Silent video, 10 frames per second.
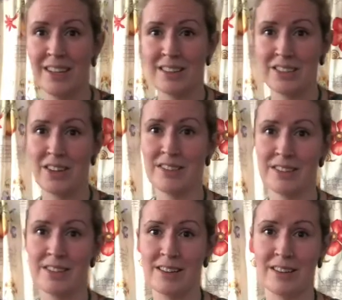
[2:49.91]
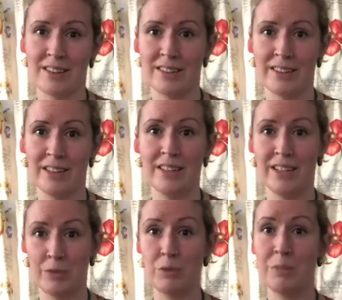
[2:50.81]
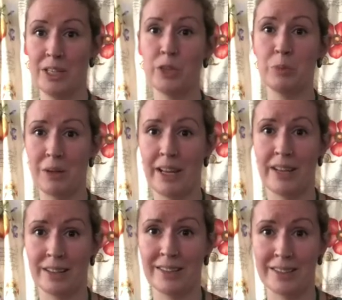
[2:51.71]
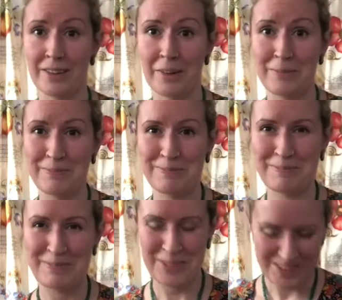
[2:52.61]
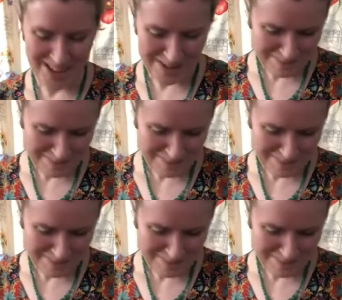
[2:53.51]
the chances are it will be you playing a guitar. Okay?